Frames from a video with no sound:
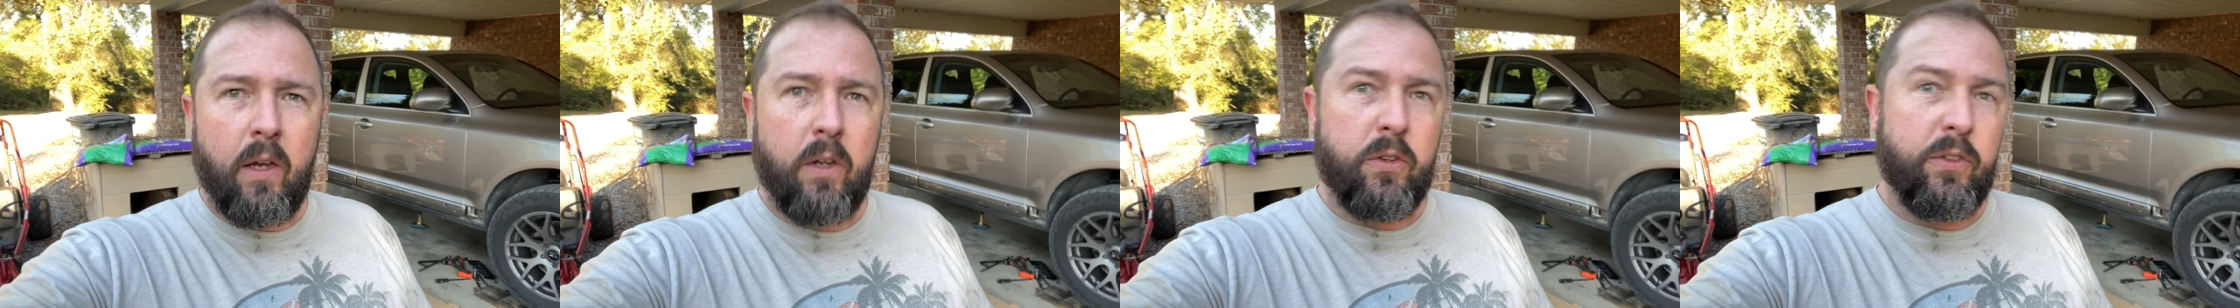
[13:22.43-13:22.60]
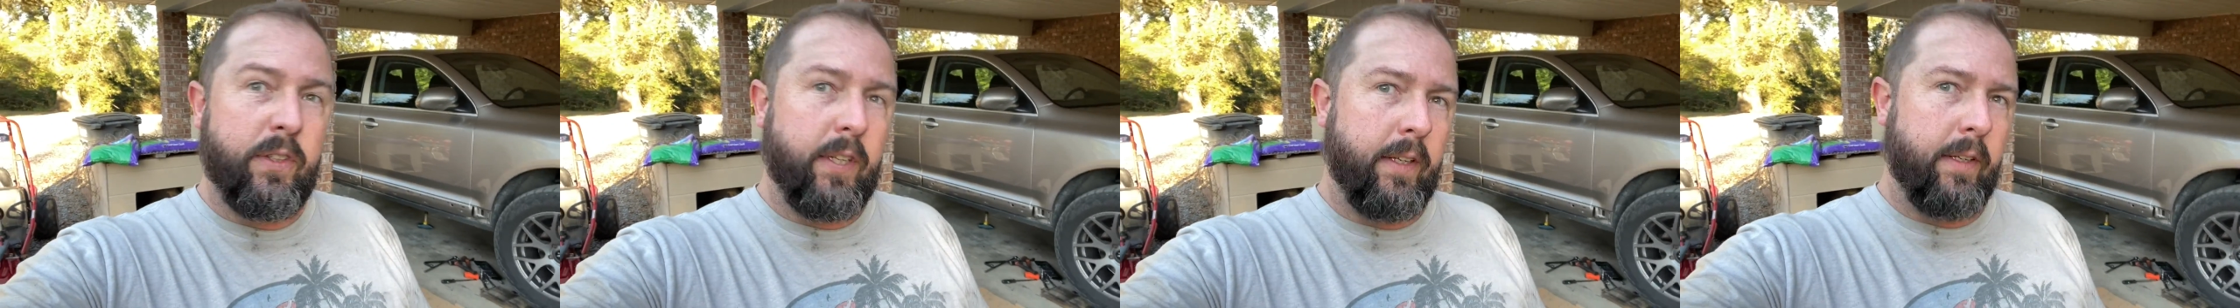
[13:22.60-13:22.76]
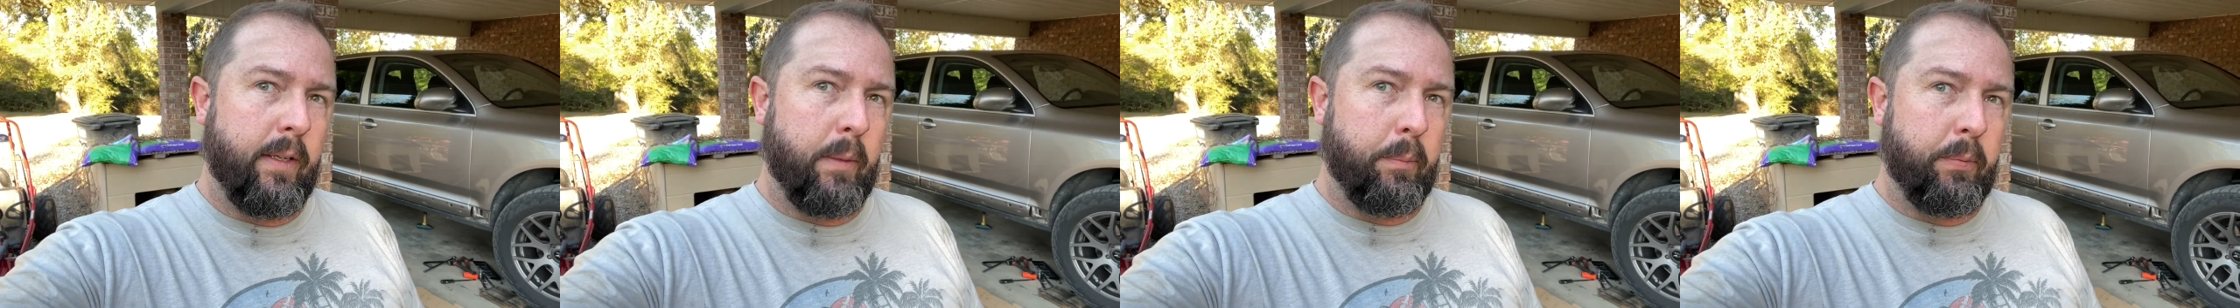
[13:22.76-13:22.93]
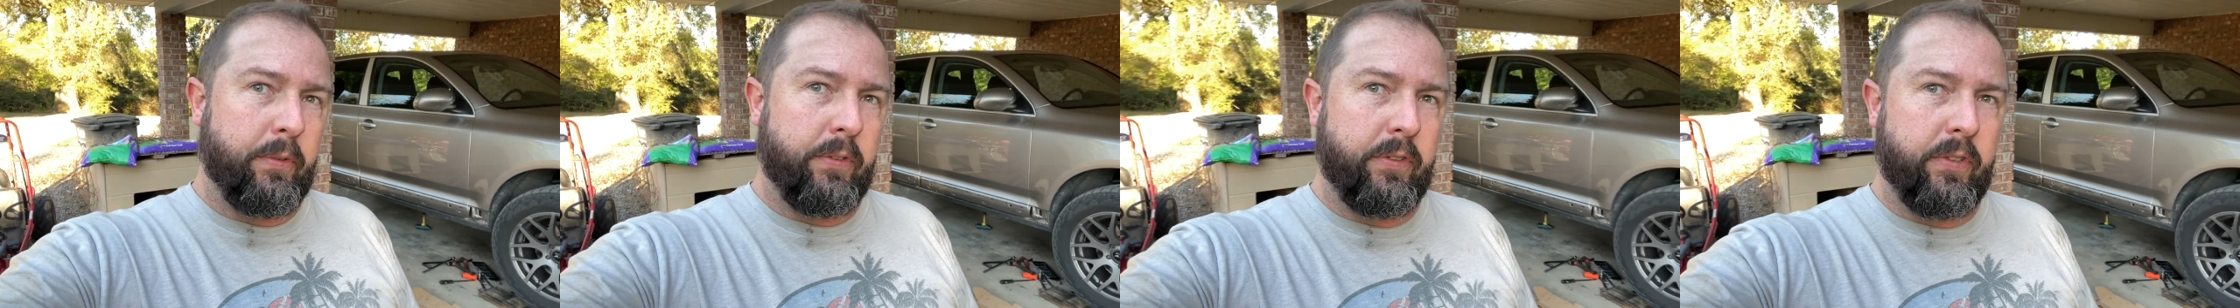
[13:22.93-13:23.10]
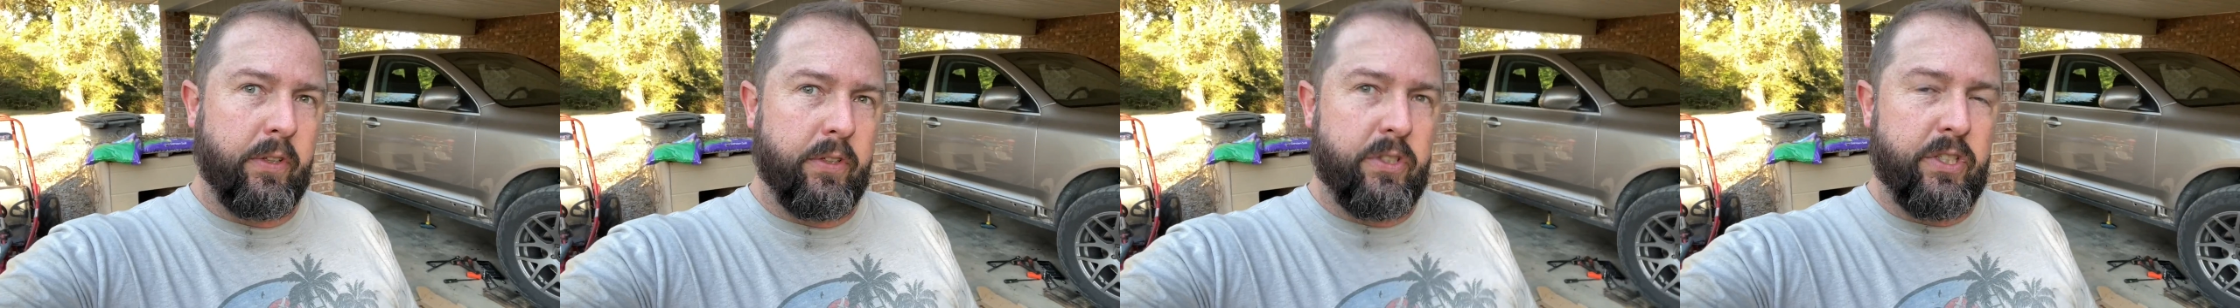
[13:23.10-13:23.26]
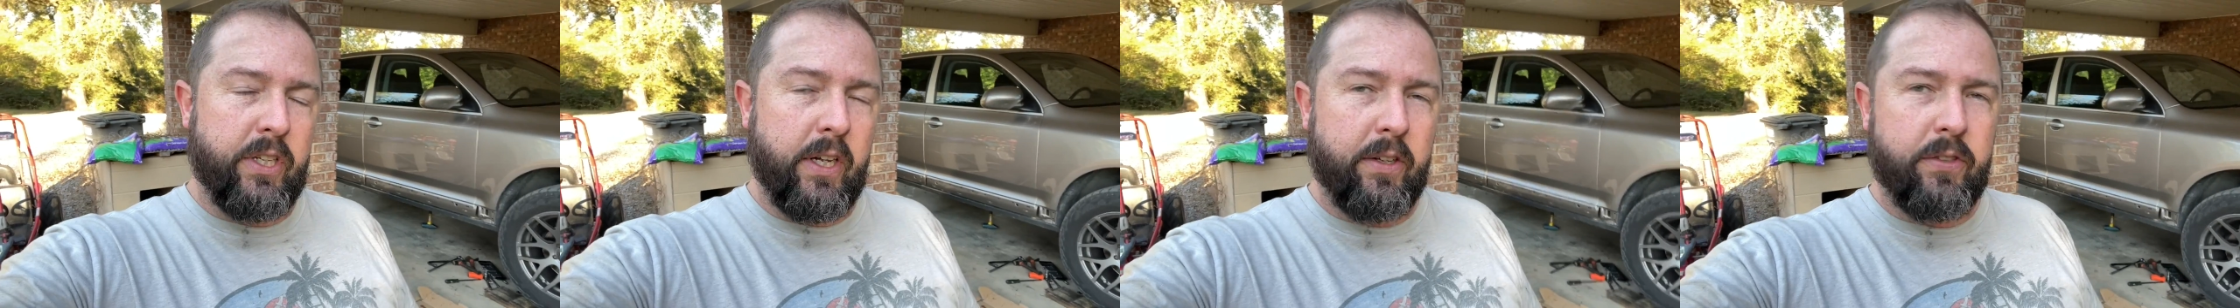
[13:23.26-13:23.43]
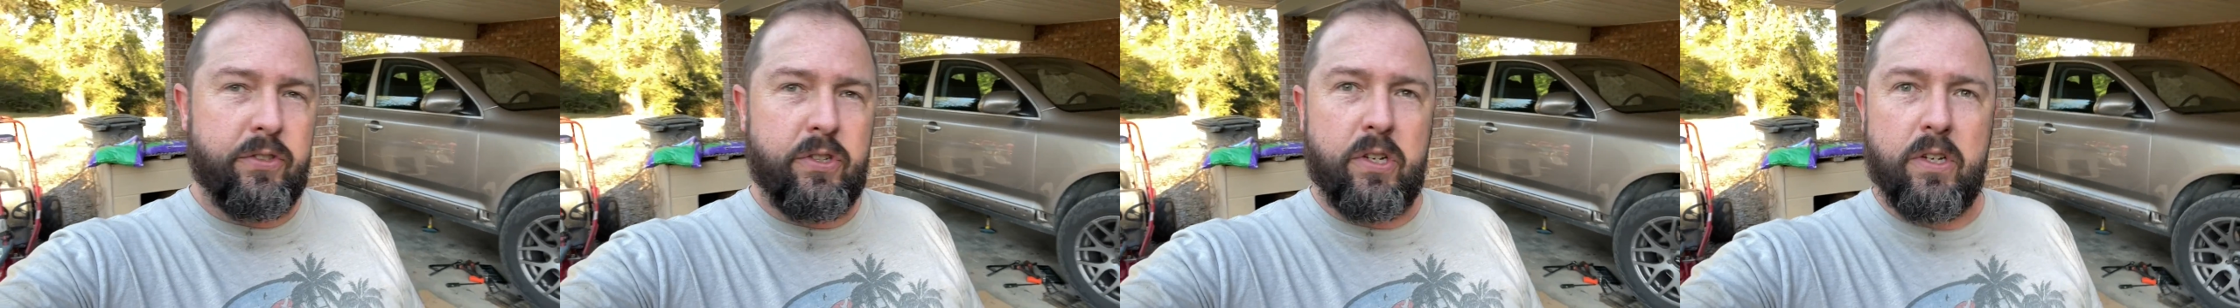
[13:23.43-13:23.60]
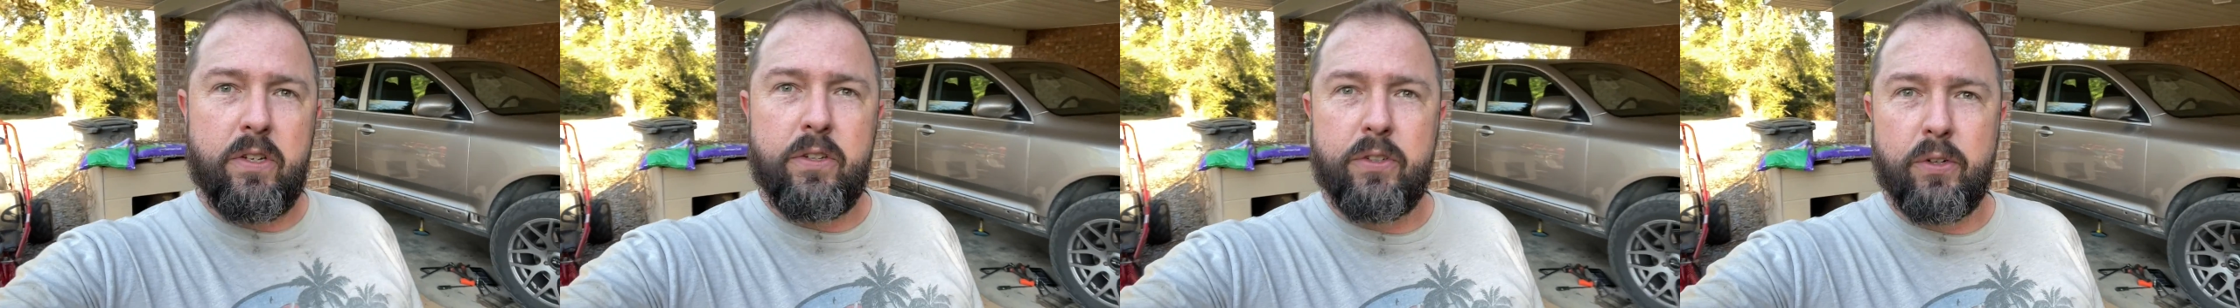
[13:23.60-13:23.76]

tips, suggestions